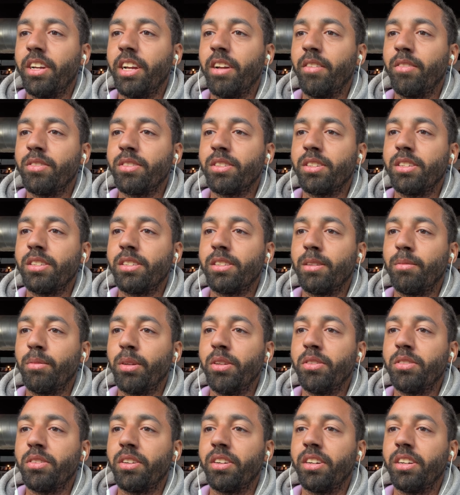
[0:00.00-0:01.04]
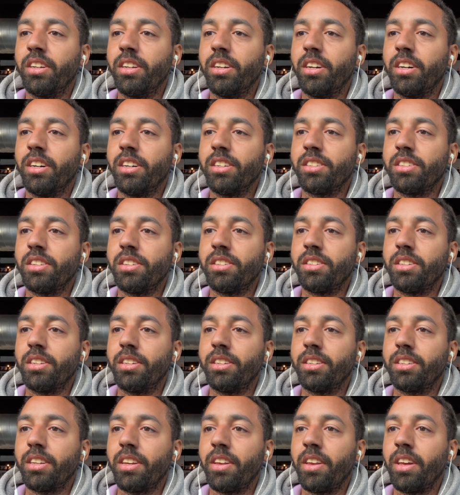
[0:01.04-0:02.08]
you have the system user and
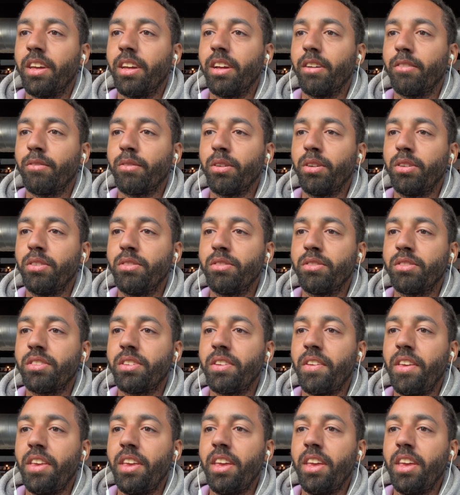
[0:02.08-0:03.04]
assistant roles